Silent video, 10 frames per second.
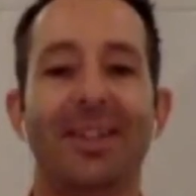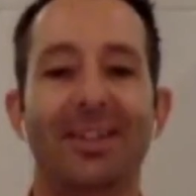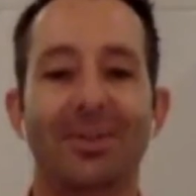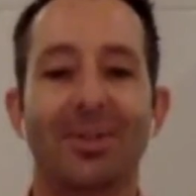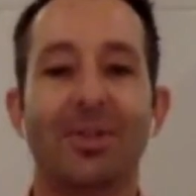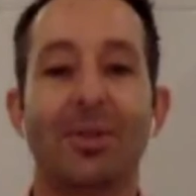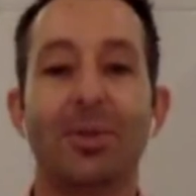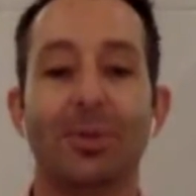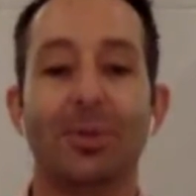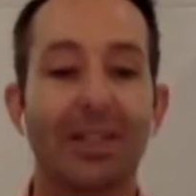which is
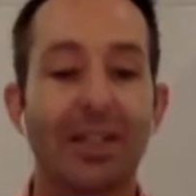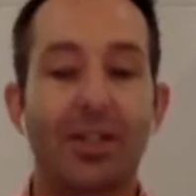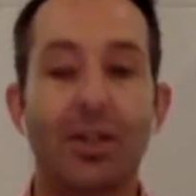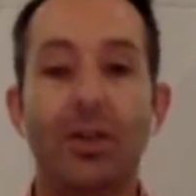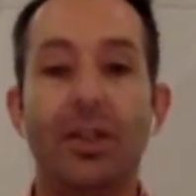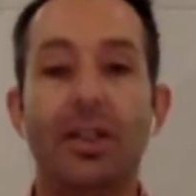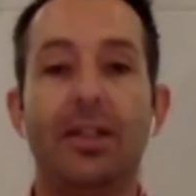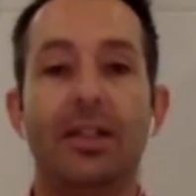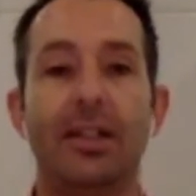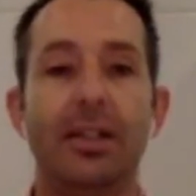cool. So
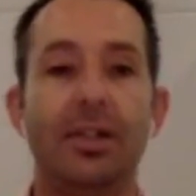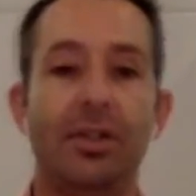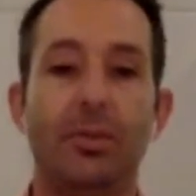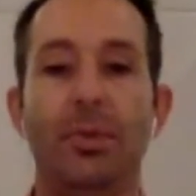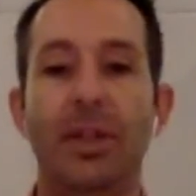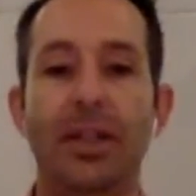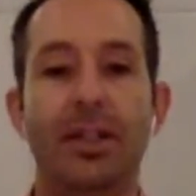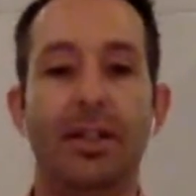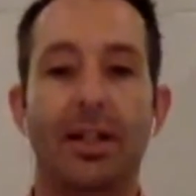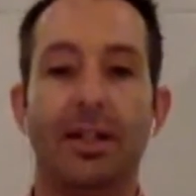the link should
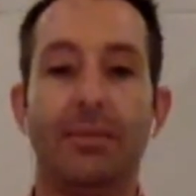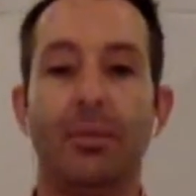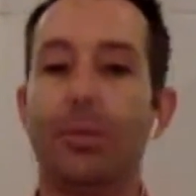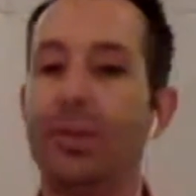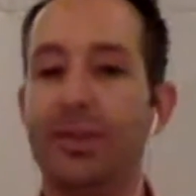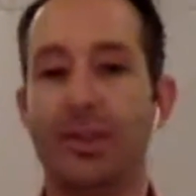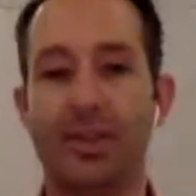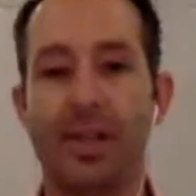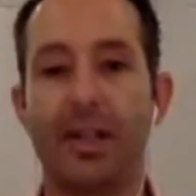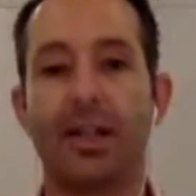be with
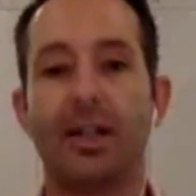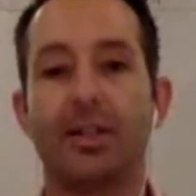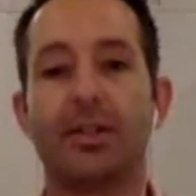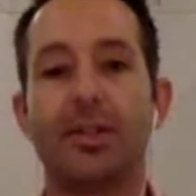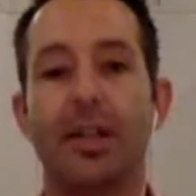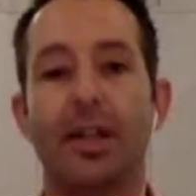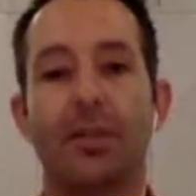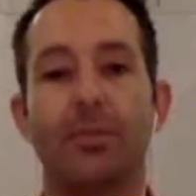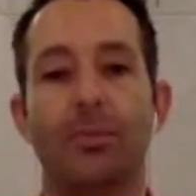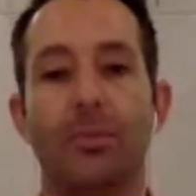this Hangout
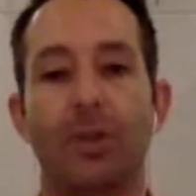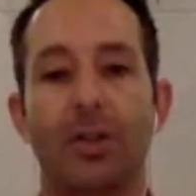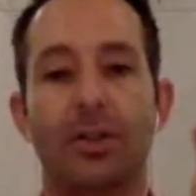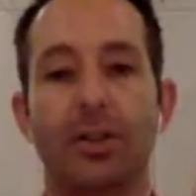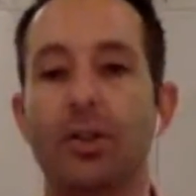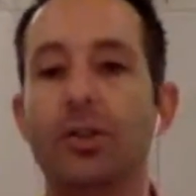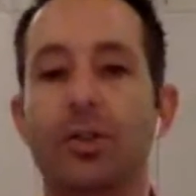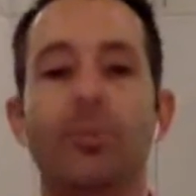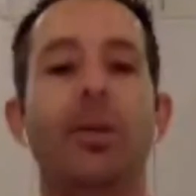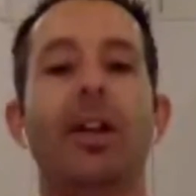on the
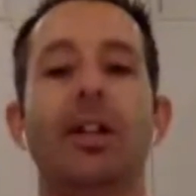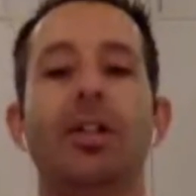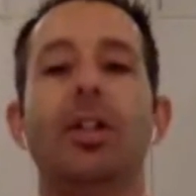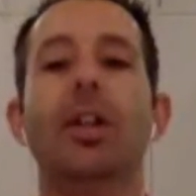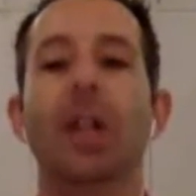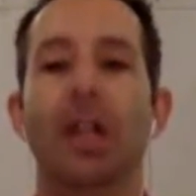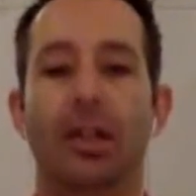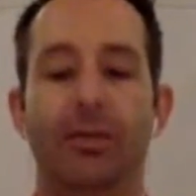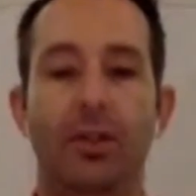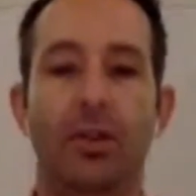YouTube page.
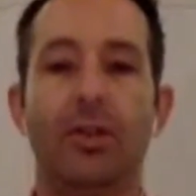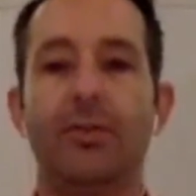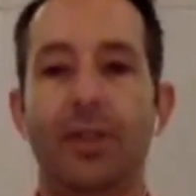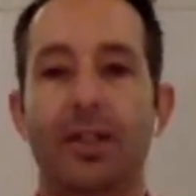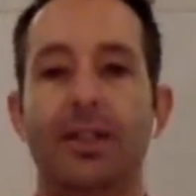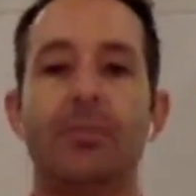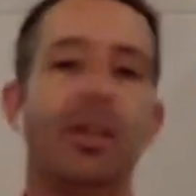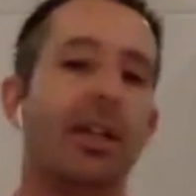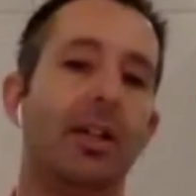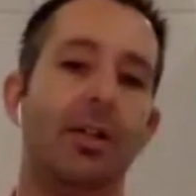If you can't find them
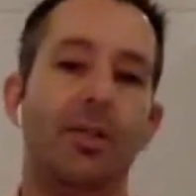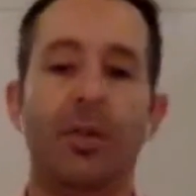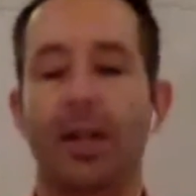there,